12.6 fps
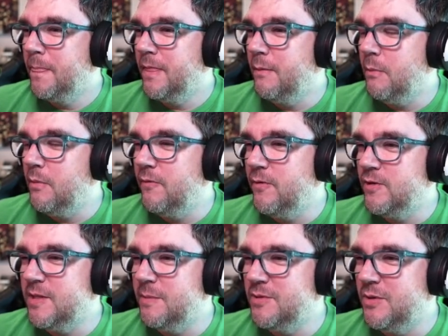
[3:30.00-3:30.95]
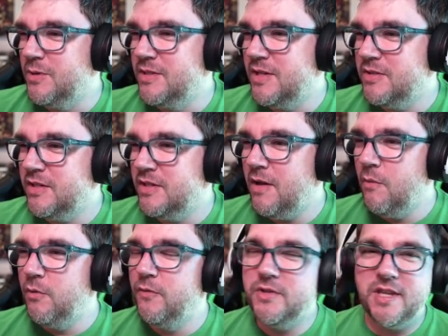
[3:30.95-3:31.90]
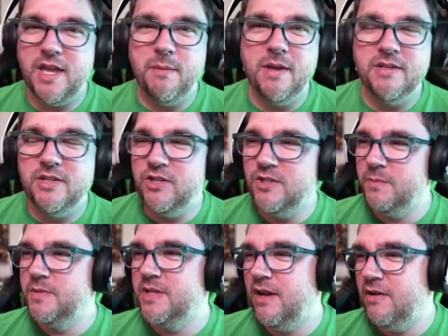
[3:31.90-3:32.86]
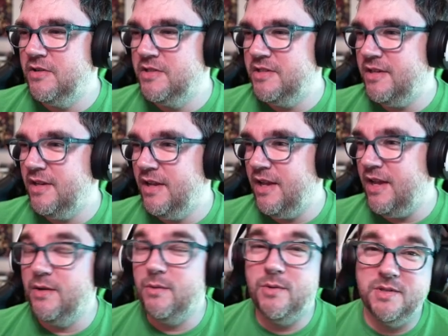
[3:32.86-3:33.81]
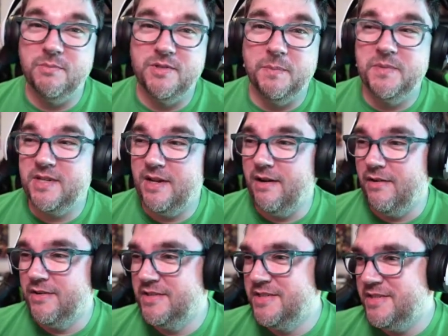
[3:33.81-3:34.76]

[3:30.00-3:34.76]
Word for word: remember the first episode of this, I was like, I wonder if this game has any jump scares. And there were some jump scares.